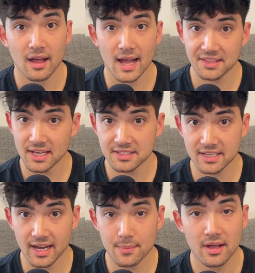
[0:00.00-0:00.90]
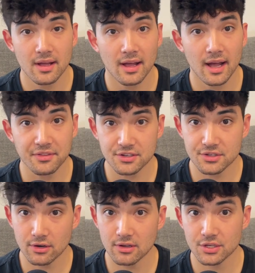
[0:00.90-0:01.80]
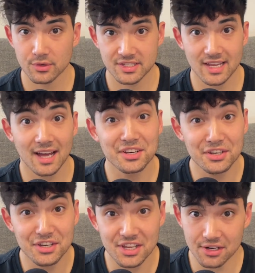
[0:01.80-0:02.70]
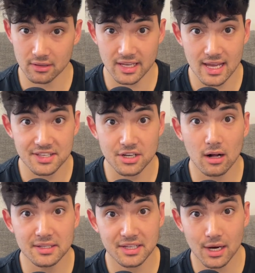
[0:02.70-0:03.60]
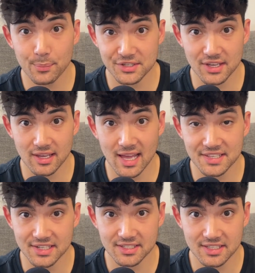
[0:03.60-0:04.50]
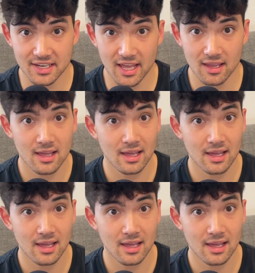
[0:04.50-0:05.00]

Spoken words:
At that time, health insurance was not nearly as all-encompassing as it is today.